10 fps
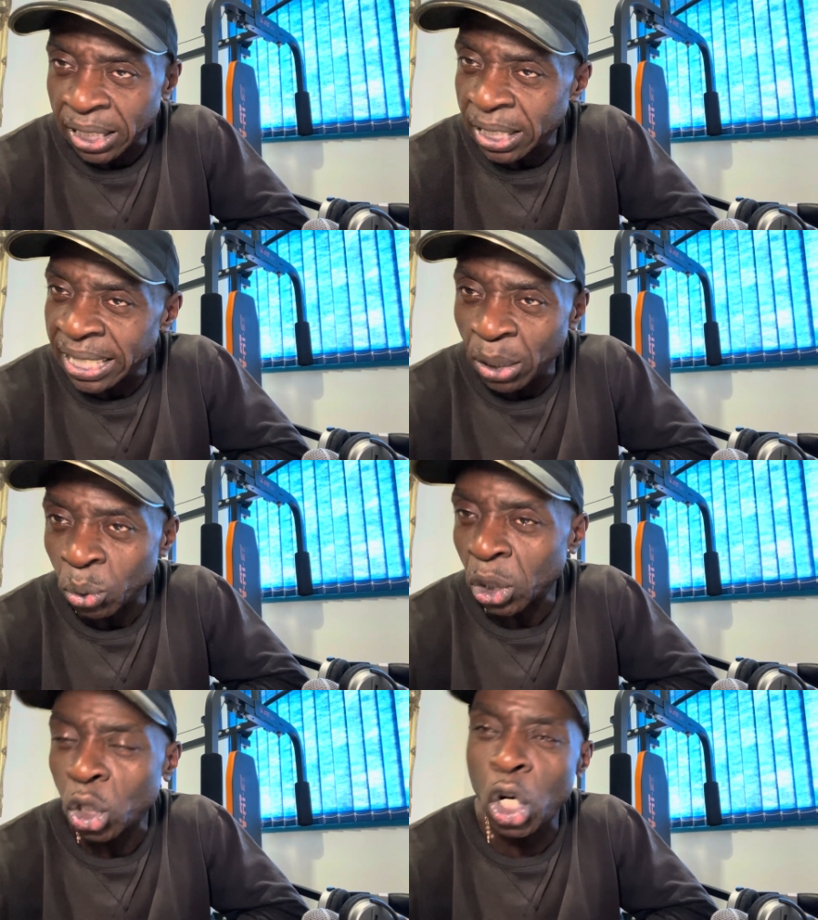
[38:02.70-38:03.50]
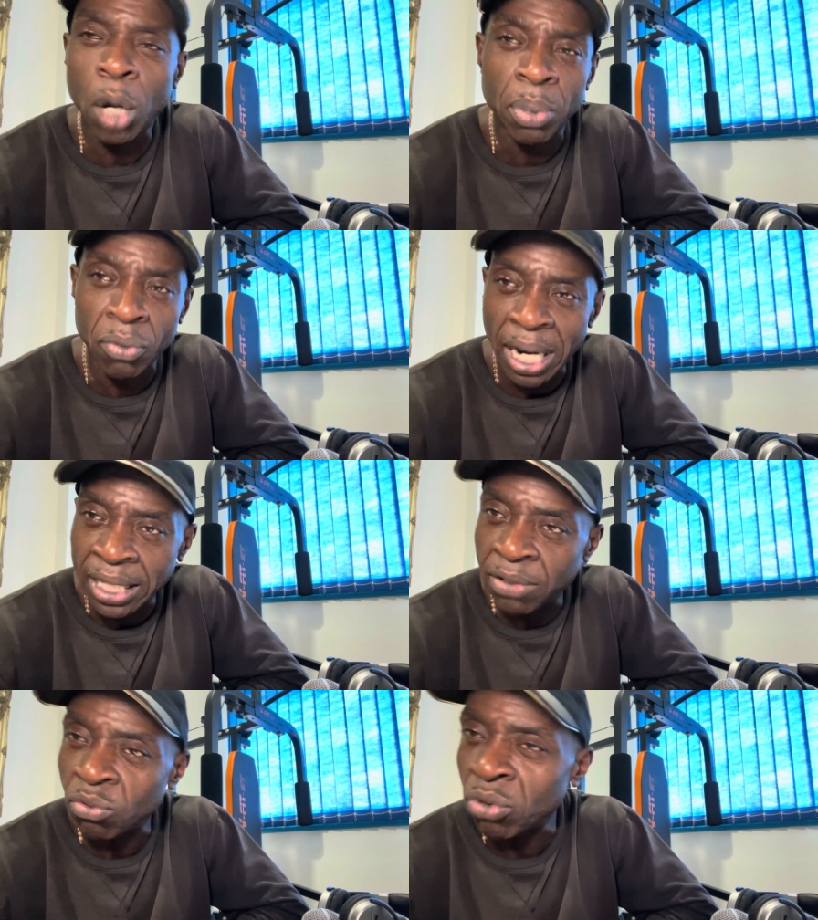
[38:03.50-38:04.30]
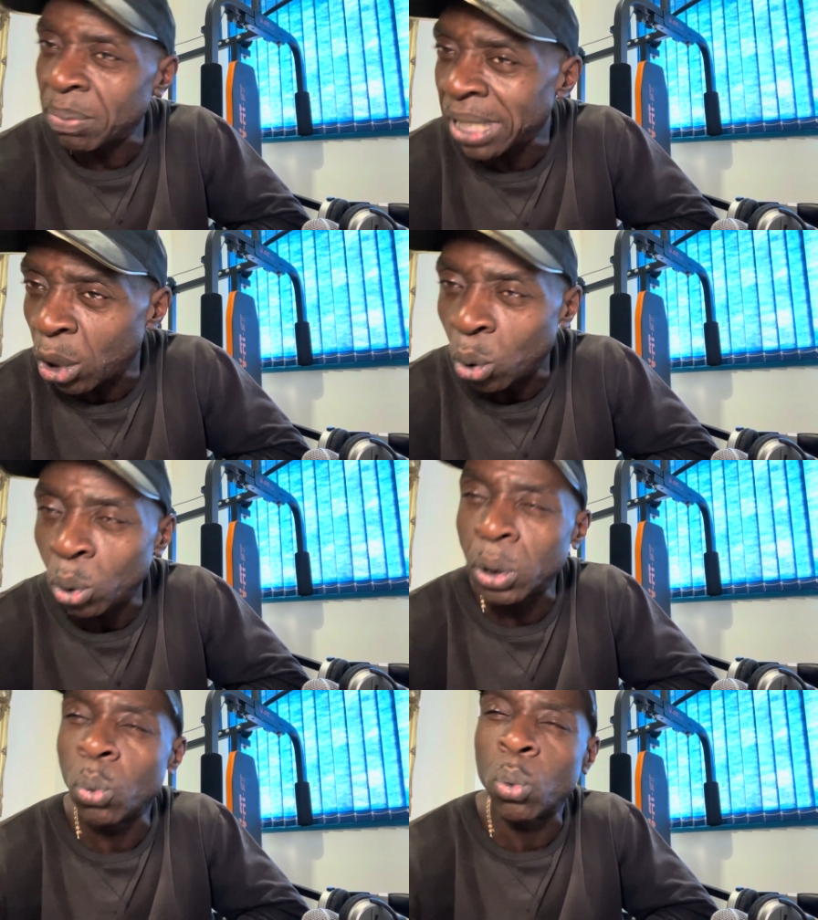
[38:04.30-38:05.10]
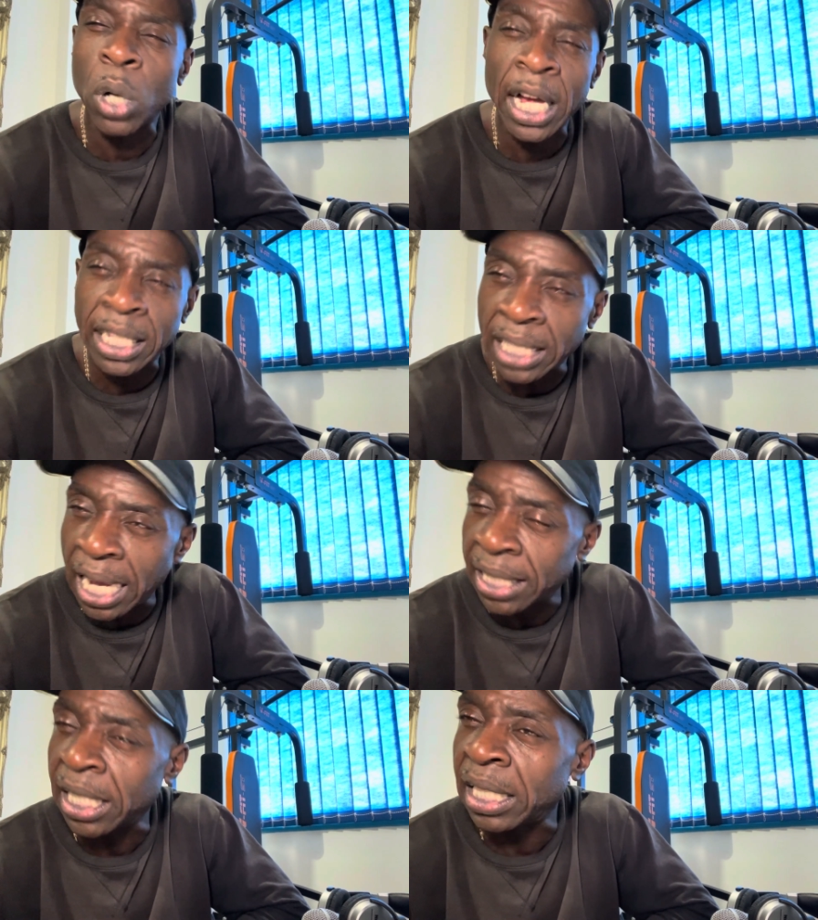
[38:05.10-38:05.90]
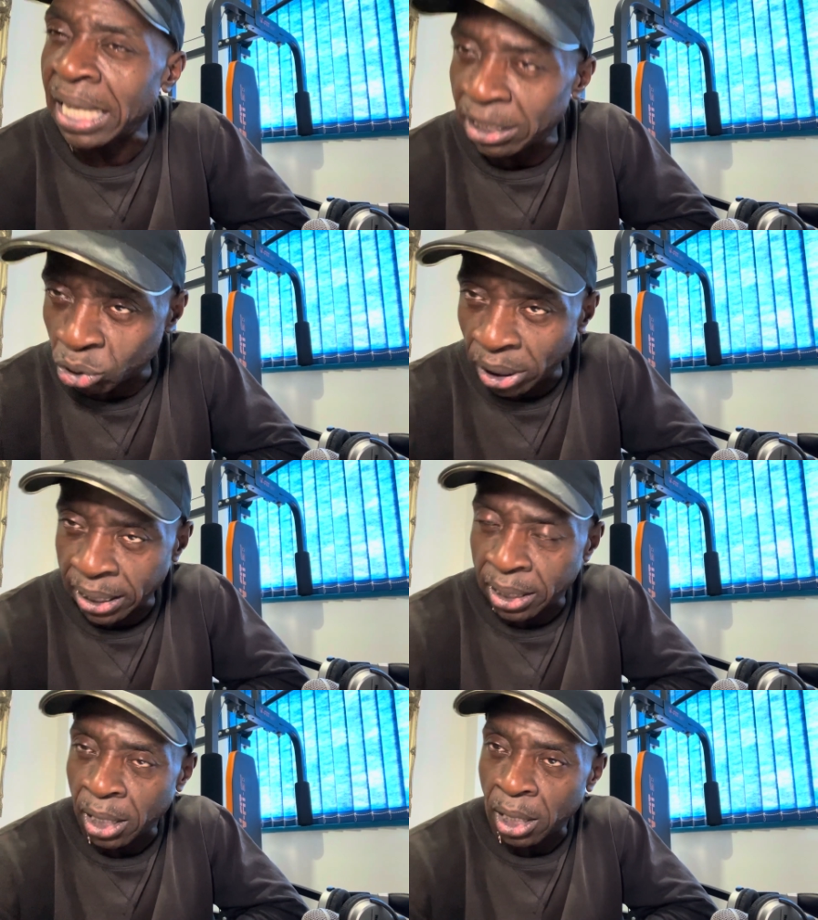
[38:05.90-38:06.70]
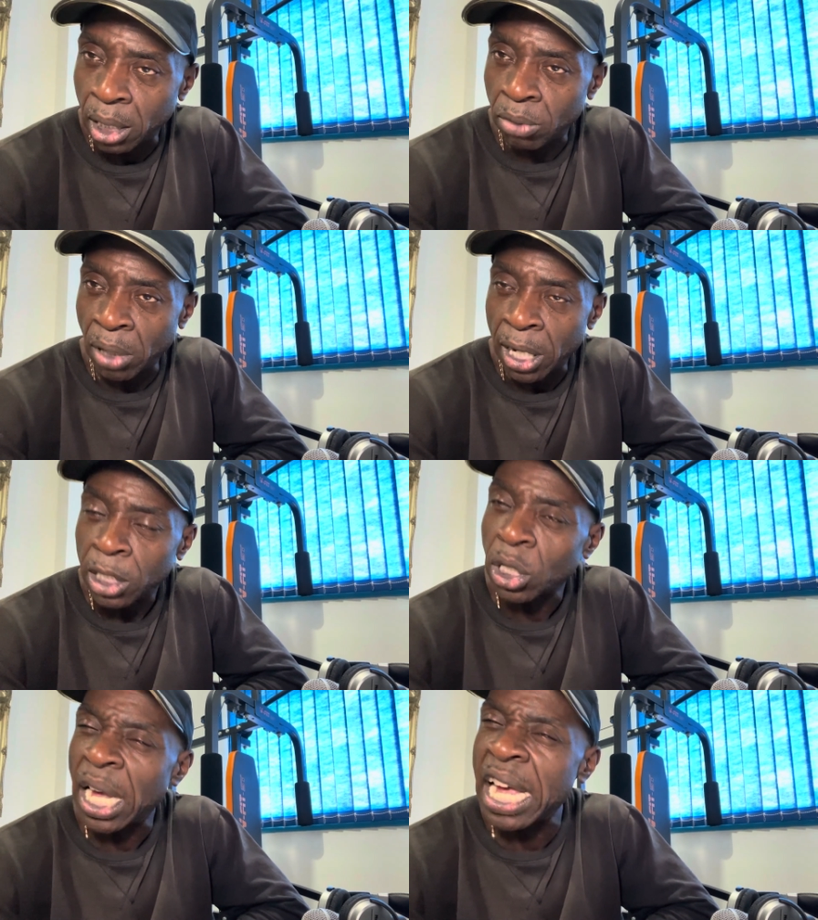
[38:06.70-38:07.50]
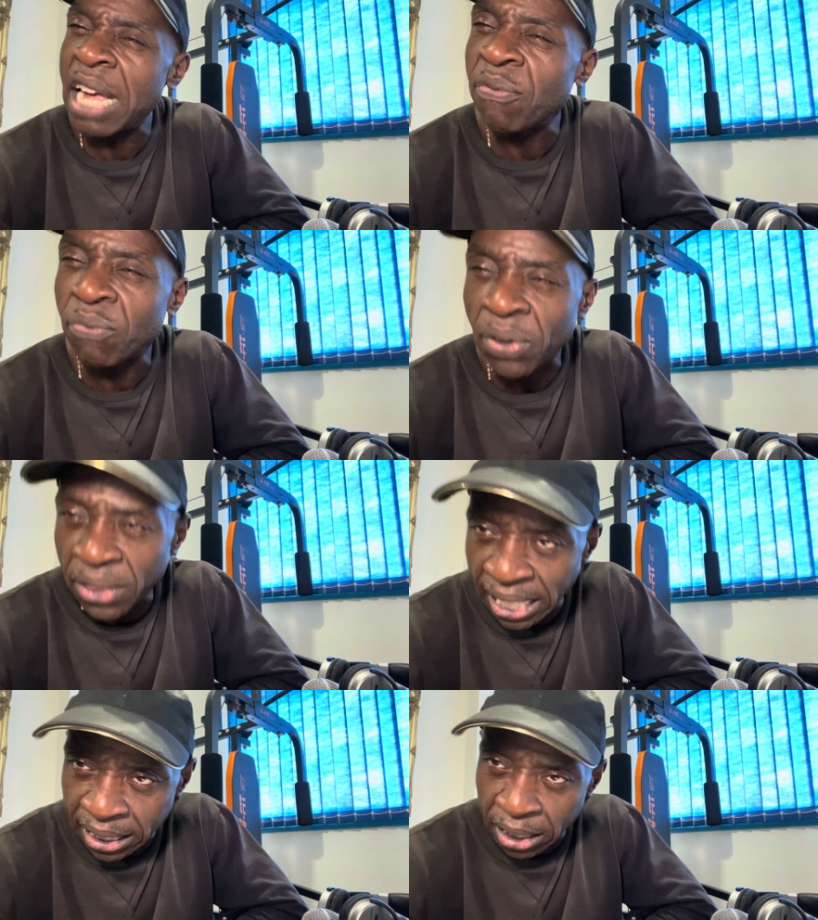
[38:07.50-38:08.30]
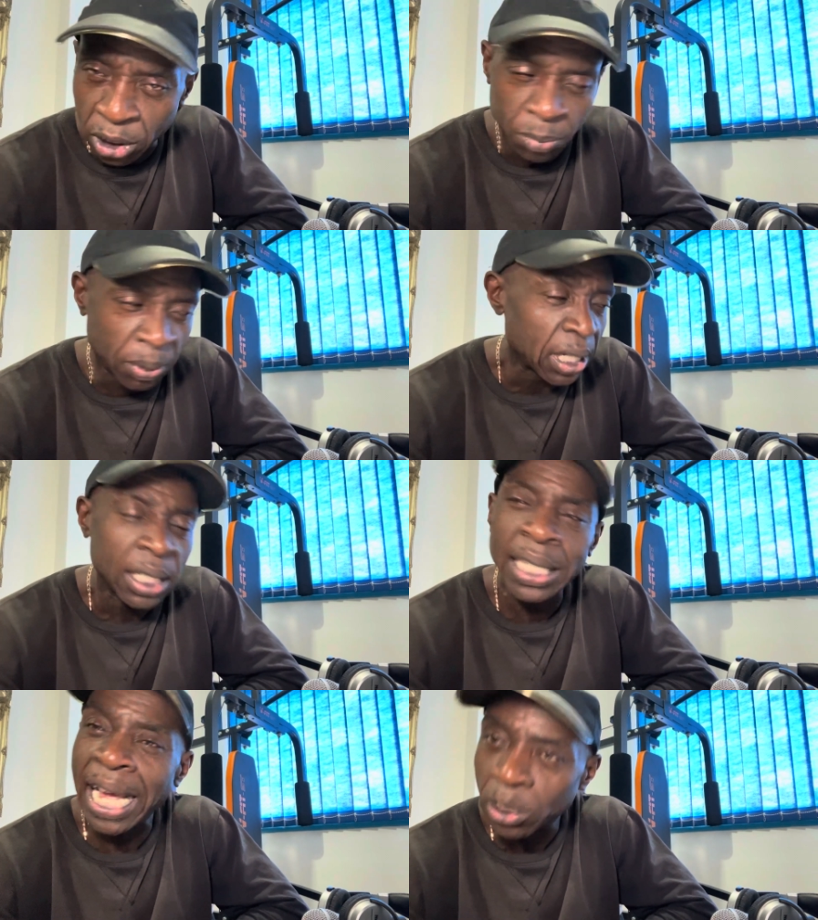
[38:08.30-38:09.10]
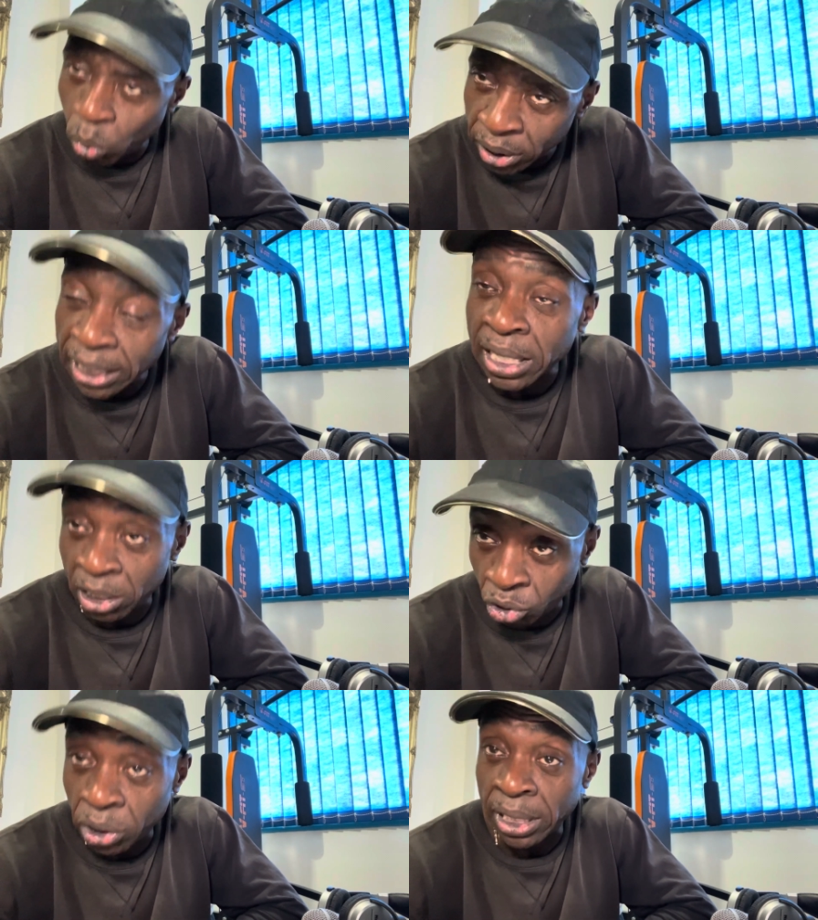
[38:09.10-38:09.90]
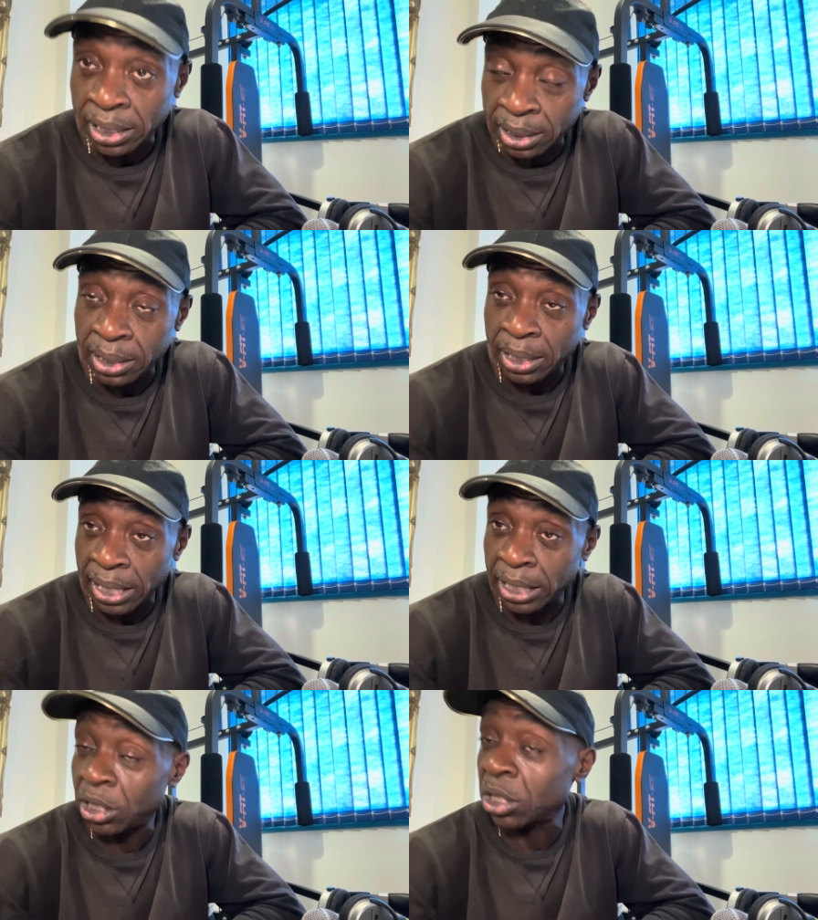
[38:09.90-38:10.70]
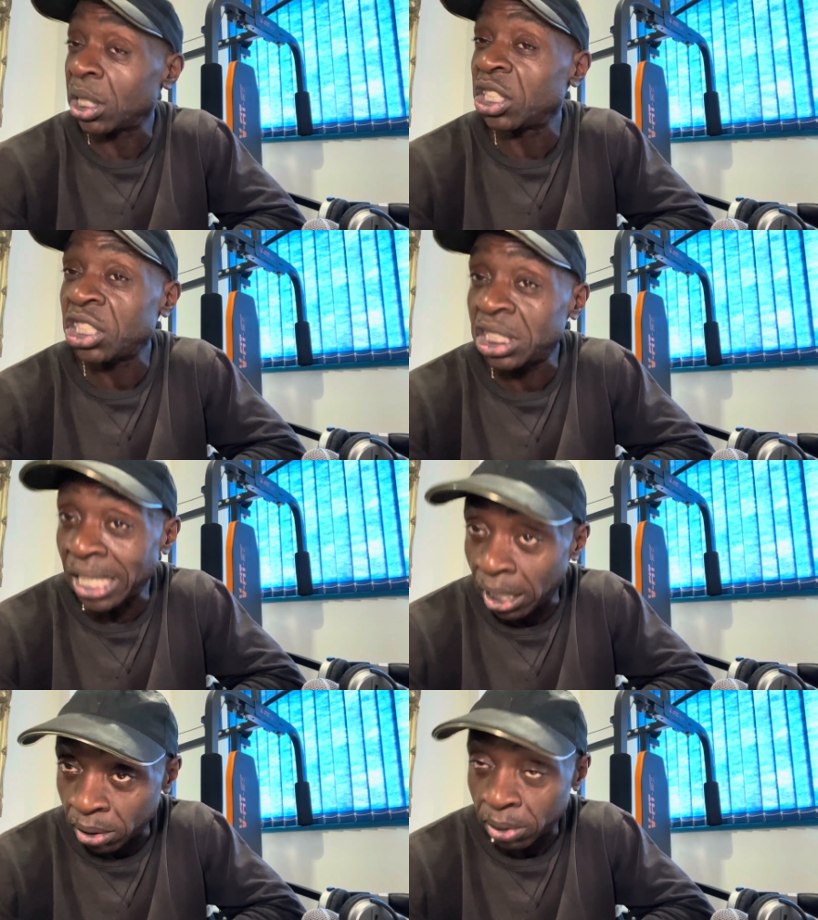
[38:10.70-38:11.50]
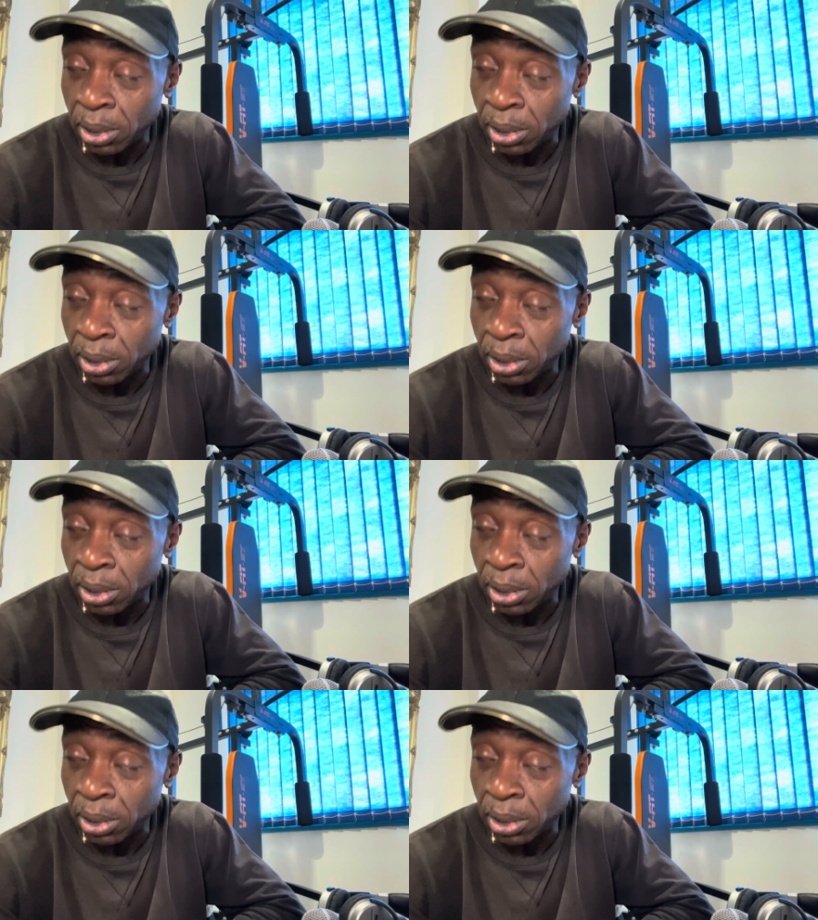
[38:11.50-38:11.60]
could get all the copper out, and they've ripped out all the wires out of the electric, right? So everything has just been, that's what this country is. It's just a shell,